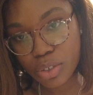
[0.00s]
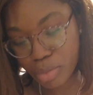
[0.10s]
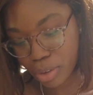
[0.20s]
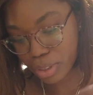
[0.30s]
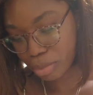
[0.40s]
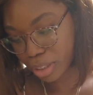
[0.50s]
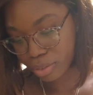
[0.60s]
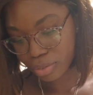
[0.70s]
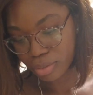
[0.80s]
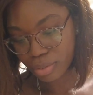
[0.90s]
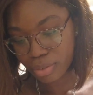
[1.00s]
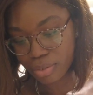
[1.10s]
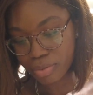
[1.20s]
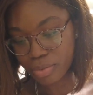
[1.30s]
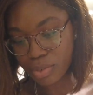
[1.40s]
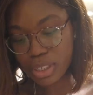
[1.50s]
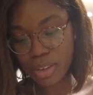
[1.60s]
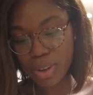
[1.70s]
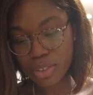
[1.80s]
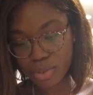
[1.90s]
will get it from me. Once
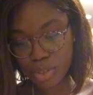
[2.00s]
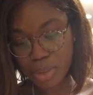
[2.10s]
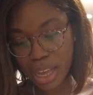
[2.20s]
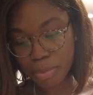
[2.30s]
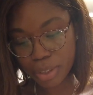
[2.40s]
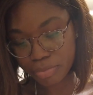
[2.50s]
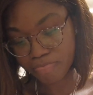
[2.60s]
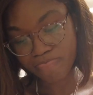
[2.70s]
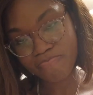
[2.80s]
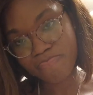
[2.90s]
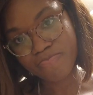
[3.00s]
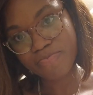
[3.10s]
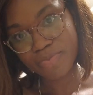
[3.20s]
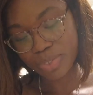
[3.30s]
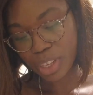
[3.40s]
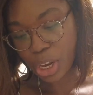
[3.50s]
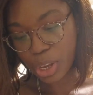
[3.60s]
in a while, it's good to be happy. You